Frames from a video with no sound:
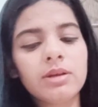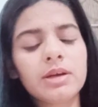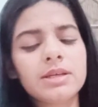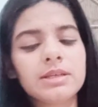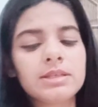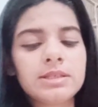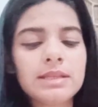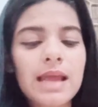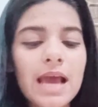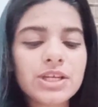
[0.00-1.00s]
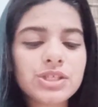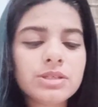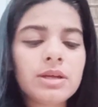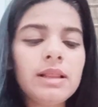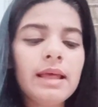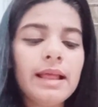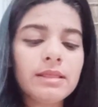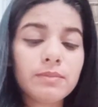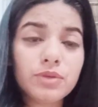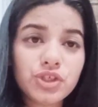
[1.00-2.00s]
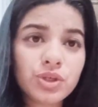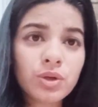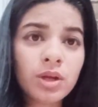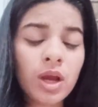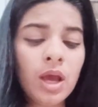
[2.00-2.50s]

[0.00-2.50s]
There is National Health Mission.